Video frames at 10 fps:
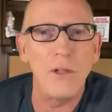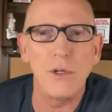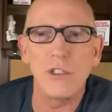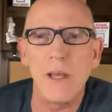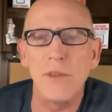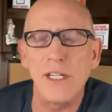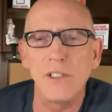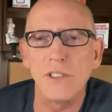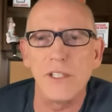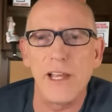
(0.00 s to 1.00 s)
There are some
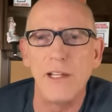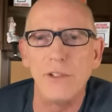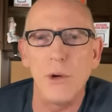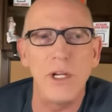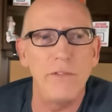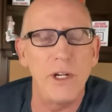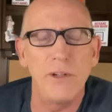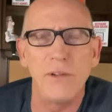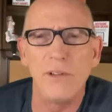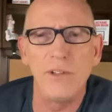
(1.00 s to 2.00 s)
things that they're
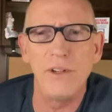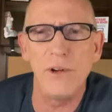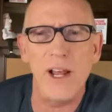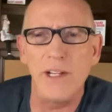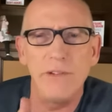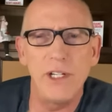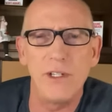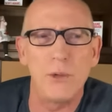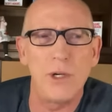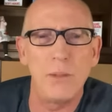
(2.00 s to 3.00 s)
not even in
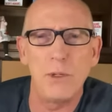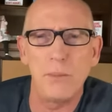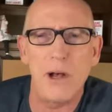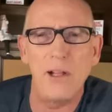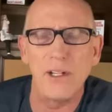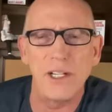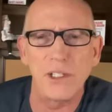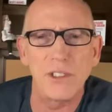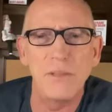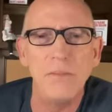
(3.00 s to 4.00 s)
the realm of politics.